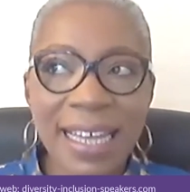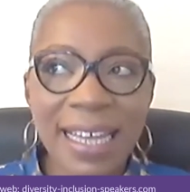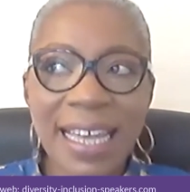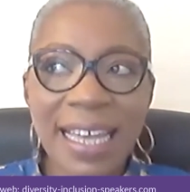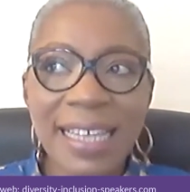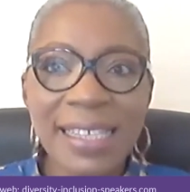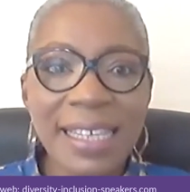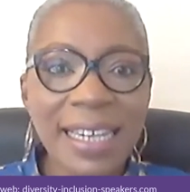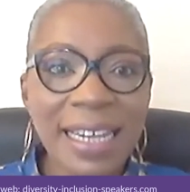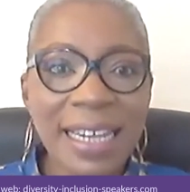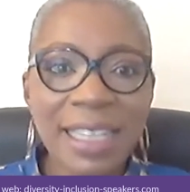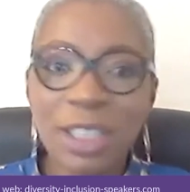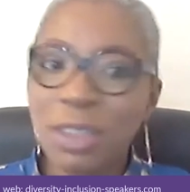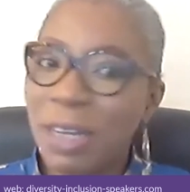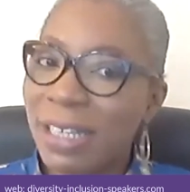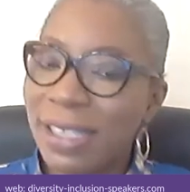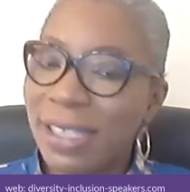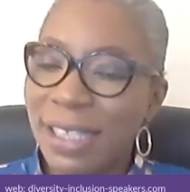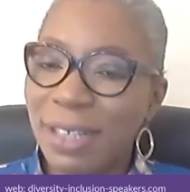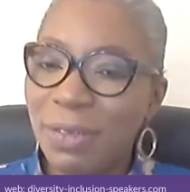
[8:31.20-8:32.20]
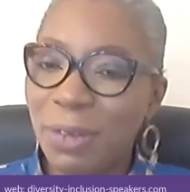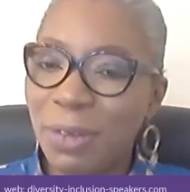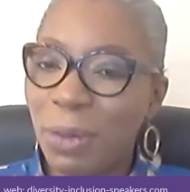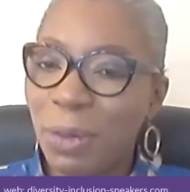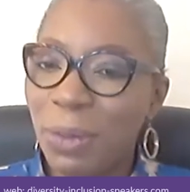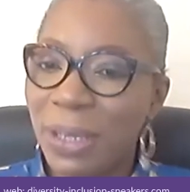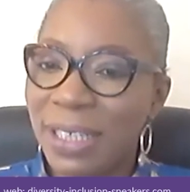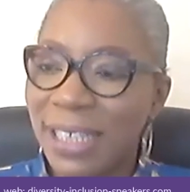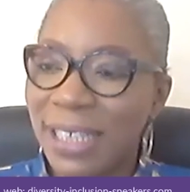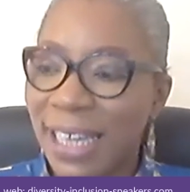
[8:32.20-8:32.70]
it's an interesting
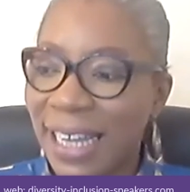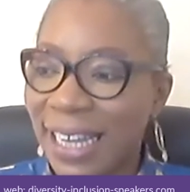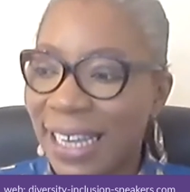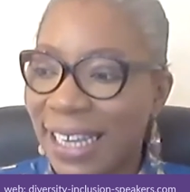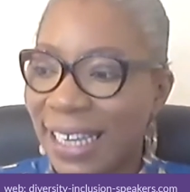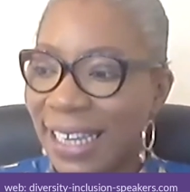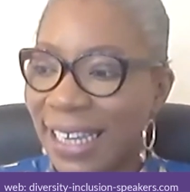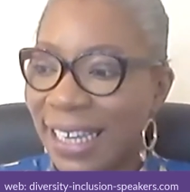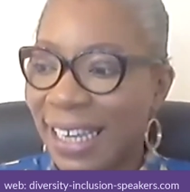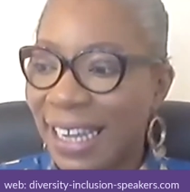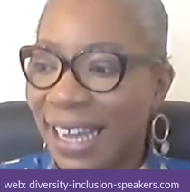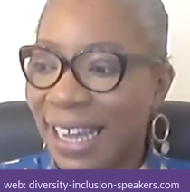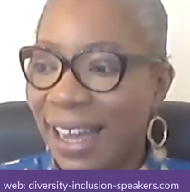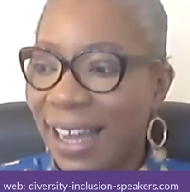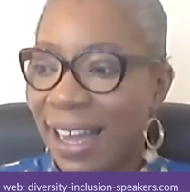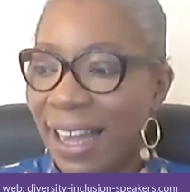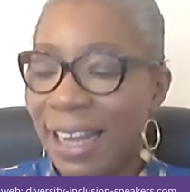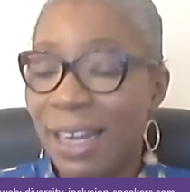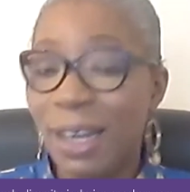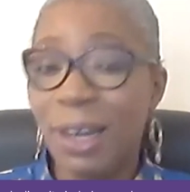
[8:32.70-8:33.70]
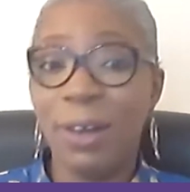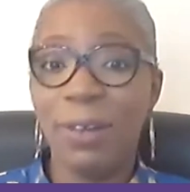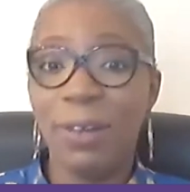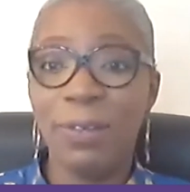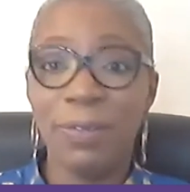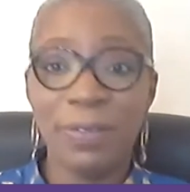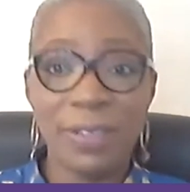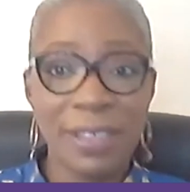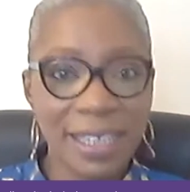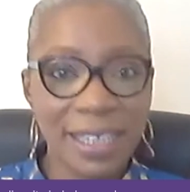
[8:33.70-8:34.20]
role, which I
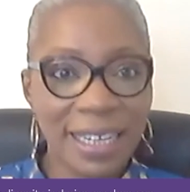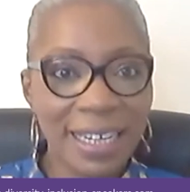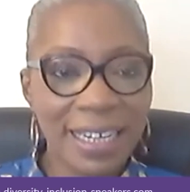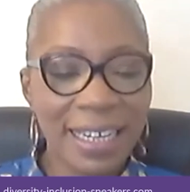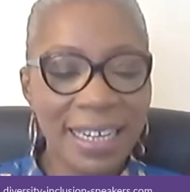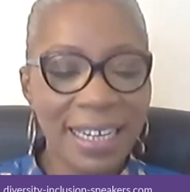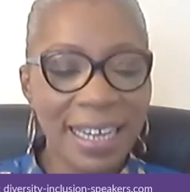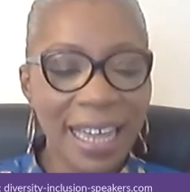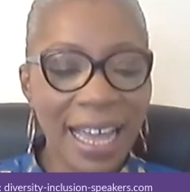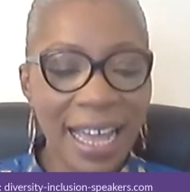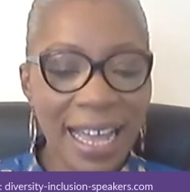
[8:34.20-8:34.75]
love dearly.